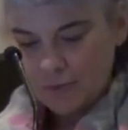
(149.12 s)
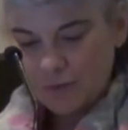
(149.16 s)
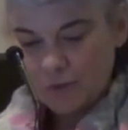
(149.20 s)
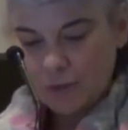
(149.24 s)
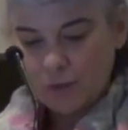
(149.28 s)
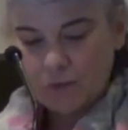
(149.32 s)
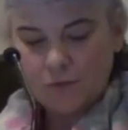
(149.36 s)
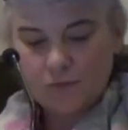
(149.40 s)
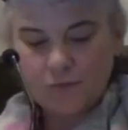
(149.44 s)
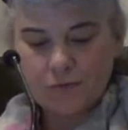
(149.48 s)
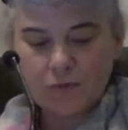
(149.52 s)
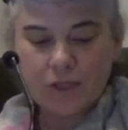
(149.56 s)

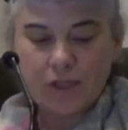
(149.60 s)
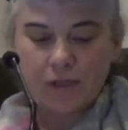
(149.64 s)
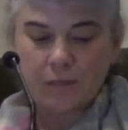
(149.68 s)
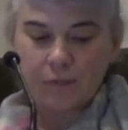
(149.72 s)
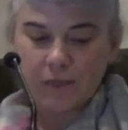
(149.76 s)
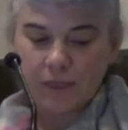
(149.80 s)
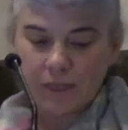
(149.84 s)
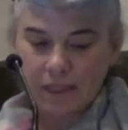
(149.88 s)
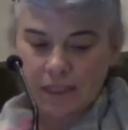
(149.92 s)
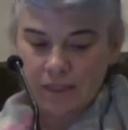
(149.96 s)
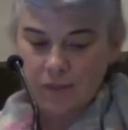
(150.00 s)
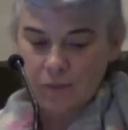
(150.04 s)
They're free,
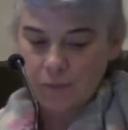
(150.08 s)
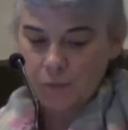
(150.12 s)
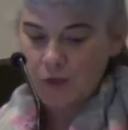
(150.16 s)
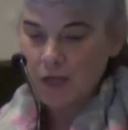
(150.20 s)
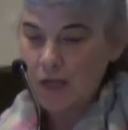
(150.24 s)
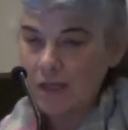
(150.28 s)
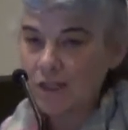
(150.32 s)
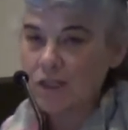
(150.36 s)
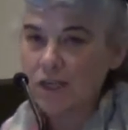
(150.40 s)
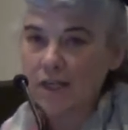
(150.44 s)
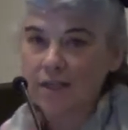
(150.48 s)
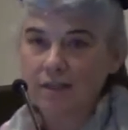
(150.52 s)
but this
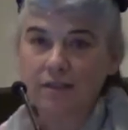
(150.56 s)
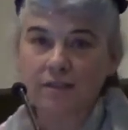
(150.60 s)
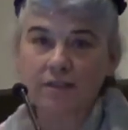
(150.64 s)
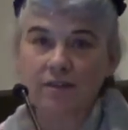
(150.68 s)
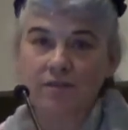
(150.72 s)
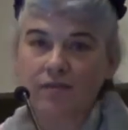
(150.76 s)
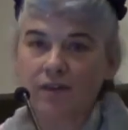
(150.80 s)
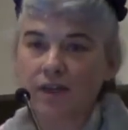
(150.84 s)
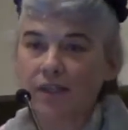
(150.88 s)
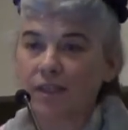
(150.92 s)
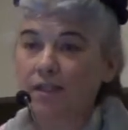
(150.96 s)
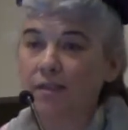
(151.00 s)
project
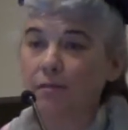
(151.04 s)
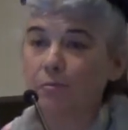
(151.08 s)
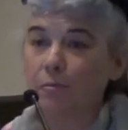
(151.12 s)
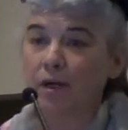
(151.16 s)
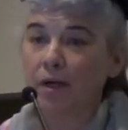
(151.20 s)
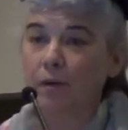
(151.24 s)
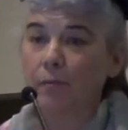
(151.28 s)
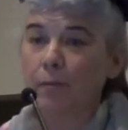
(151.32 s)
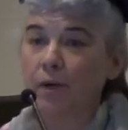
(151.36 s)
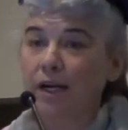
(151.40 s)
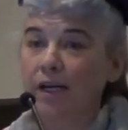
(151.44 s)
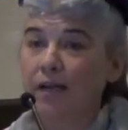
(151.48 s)
is funded
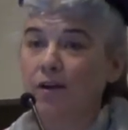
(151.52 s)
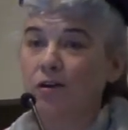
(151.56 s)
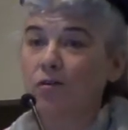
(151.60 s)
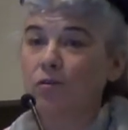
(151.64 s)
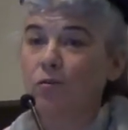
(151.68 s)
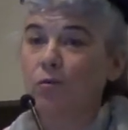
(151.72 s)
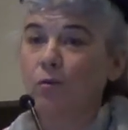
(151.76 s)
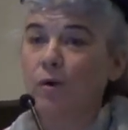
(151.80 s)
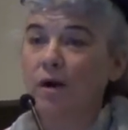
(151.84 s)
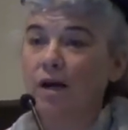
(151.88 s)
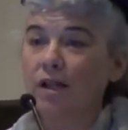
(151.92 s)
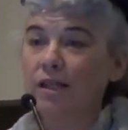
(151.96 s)
by my
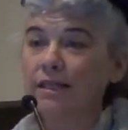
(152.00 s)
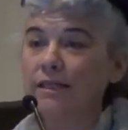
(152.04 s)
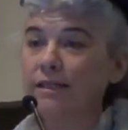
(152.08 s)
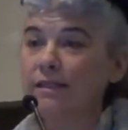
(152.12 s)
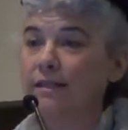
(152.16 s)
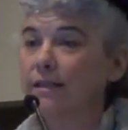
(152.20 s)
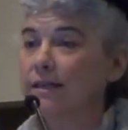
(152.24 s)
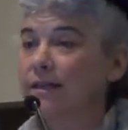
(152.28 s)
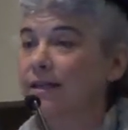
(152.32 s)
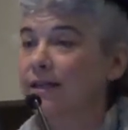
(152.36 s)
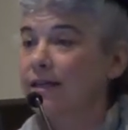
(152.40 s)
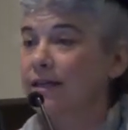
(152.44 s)
own
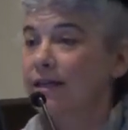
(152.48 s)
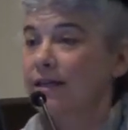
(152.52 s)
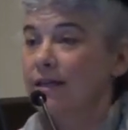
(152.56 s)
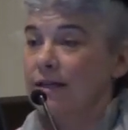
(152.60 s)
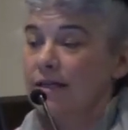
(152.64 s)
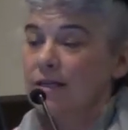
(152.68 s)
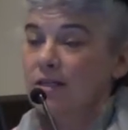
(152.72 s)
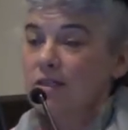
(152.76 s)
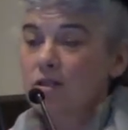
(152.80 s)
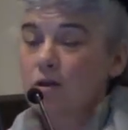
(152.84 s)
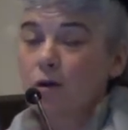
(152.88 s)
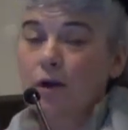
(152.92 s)
wallet.
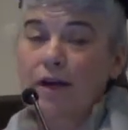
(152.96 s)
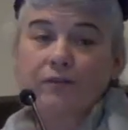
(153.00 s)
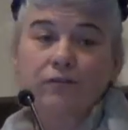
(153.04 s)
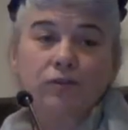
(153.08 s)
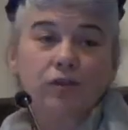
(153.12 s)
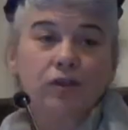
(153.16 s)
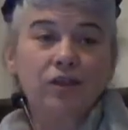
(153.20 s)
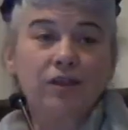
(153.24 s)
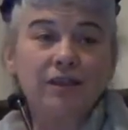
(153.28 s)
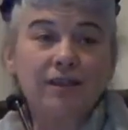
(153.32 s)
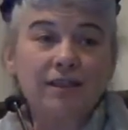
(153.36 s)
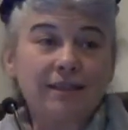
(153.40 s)
So
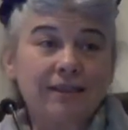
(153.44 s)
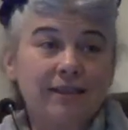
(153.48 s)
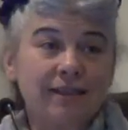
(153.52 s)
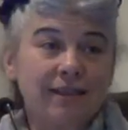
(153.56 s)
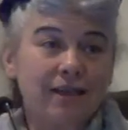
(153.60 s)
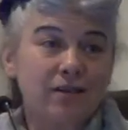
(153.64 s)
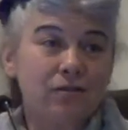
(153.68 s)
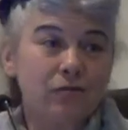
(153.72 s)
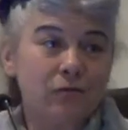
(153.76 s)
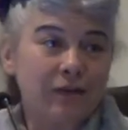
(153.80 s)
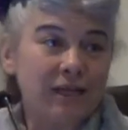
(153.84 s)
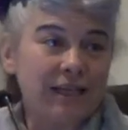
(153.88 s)
after you get
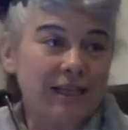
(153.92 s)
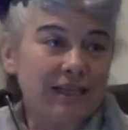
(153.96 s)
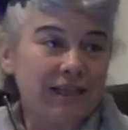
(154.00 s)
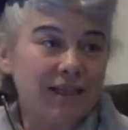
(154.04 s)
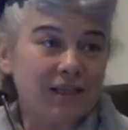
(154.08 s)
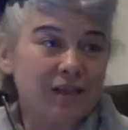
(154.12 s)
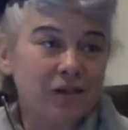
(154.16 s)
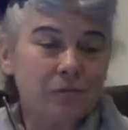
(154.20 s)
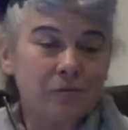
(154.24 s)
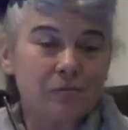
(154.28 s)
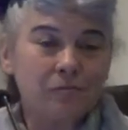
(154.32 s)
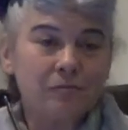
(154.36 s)
done
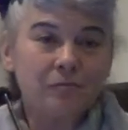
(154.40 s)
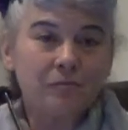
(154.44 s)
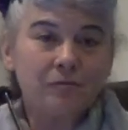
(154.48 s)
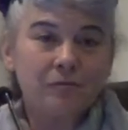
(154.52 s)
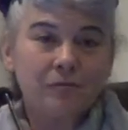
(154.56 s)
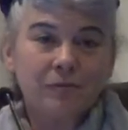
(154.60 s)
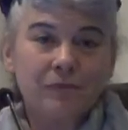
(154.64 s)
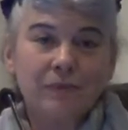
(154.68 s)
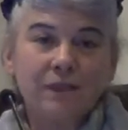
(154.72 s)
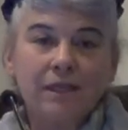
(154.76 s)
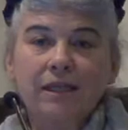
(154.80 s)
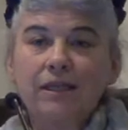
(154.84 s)
reading them,
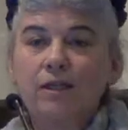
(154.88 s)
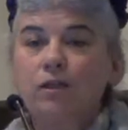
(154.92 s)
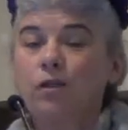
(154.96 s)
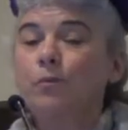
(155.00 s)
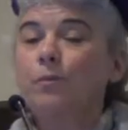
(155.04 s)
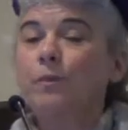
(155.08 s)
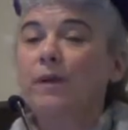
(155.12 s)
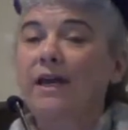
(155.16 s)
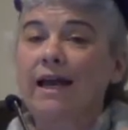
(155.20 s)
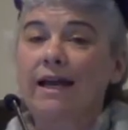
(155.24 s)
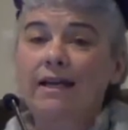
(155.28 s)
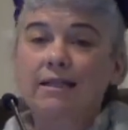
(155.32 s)
can
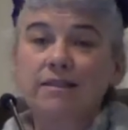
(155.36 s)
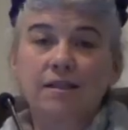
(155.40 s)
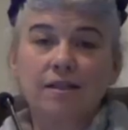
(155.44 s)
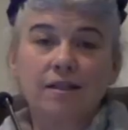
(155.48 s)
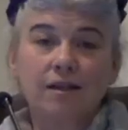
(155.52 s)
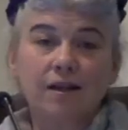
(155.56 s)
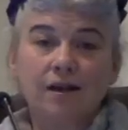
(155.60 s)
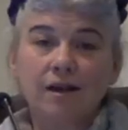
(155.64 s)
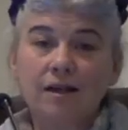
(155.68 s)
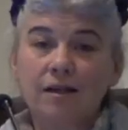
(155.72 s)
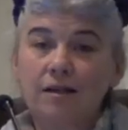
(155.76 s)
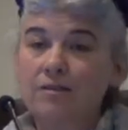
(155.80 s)
you pass
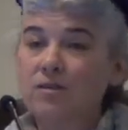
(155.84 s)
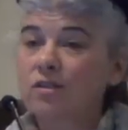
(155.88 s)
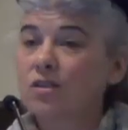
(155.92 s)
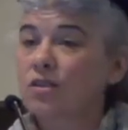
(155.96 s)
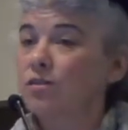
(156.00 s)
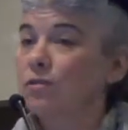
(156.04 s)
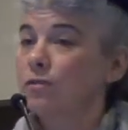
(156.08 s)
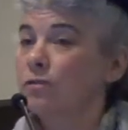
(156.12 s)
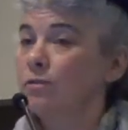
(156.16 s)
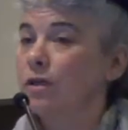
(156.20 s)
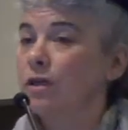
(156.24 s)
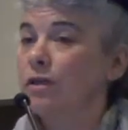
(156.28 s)
it on
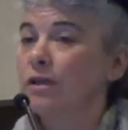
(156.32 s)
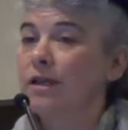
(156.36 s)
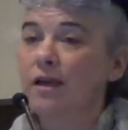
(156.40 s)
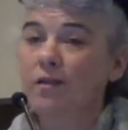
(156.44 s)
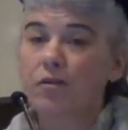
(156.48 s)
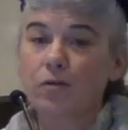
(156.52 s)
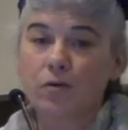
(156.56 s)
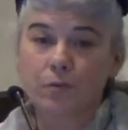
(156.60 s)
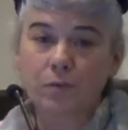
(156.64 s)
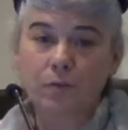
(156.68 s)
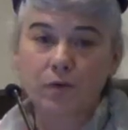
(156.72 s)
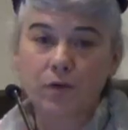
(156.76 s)
to
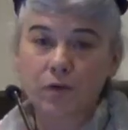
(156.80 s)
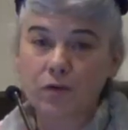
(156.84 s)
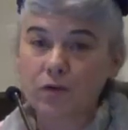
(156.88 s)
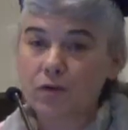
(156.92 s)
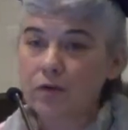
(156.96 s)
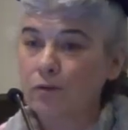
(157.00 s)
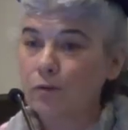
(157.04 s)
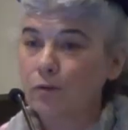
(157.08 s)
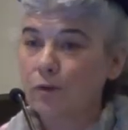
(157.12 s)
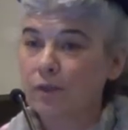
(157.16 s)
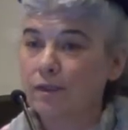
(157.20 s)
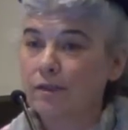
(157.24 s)
another
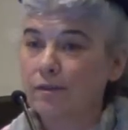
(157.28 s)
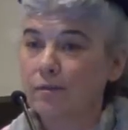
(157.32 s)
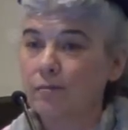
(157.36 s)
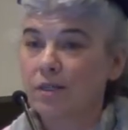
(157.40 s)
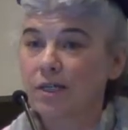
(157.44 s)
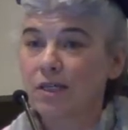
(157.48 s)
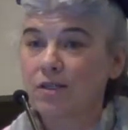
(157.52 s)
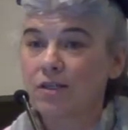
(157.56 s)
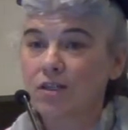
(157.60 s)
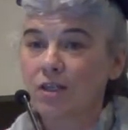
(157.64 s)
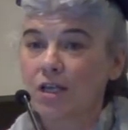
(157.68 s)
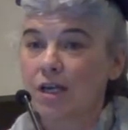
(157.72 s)
person with
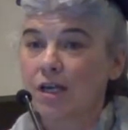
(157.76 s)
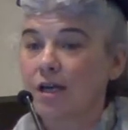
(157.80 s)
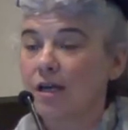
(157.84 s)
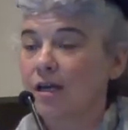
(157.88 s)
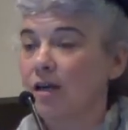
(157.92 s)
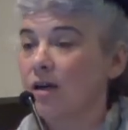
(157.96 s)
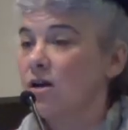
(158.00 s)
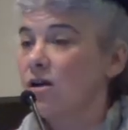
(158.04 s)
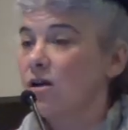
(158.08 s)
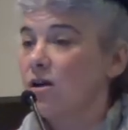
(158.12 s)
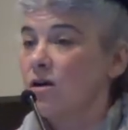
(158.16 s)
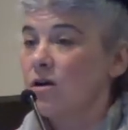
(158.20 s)

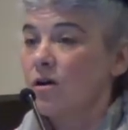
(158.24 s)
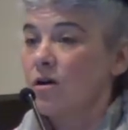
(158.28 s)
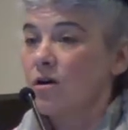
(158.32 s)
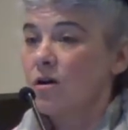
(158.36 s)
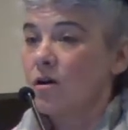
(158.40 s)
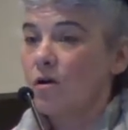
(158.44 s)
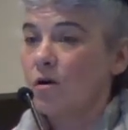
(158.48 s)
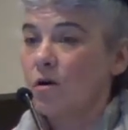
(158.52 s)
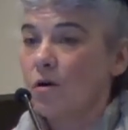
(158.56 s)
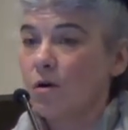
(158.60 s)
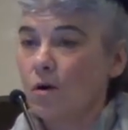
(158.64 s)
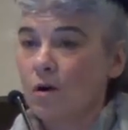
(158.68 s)
dementia
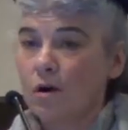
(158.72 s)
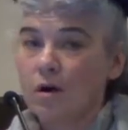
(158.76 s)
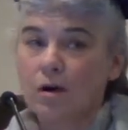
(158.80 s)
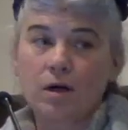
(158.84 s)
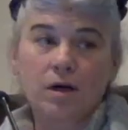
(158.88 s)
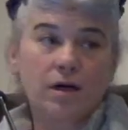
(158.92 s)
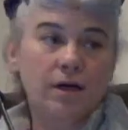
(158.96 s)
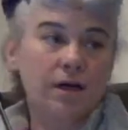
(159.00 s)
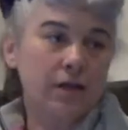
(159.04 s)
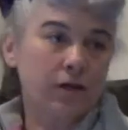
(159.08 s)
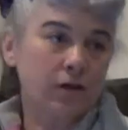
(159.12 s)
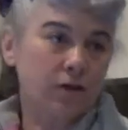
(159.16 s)

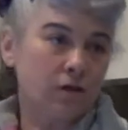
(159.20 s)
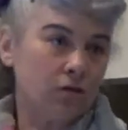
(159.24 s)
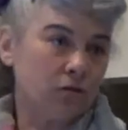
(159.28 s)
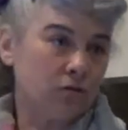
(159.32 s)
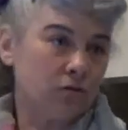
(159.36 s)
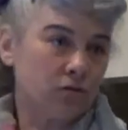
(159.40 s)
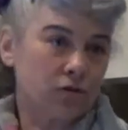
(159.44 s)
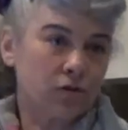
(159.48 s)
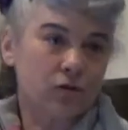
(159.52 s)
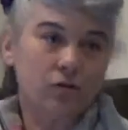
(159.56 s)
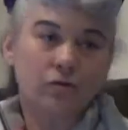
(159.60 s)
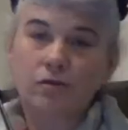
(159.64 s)
or a
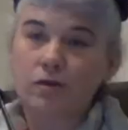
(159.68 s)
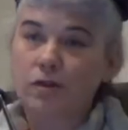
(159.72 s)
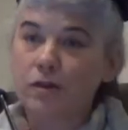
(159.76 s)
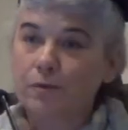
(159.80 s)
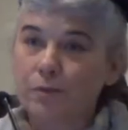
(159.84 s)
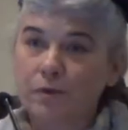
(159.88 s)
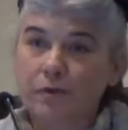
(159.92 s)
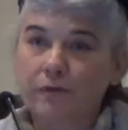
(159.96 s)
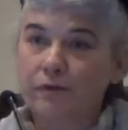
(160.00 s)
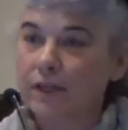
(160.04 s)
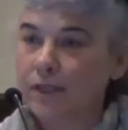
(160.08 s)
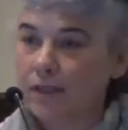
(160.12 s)
coach or a
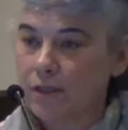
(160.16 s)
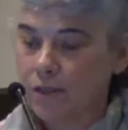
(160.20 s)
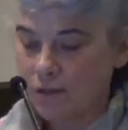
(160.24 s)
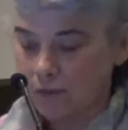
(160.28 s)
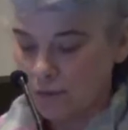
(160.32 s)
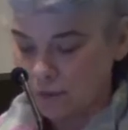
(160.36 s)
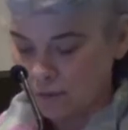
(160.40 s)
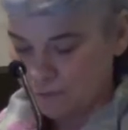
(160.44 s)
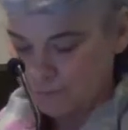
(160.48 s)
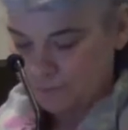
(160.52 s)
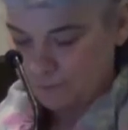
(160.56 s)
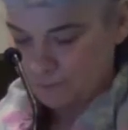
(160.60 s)

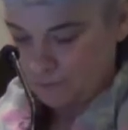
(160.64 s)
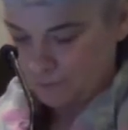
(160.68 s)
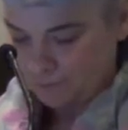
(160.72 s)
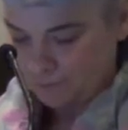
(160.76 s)
professional?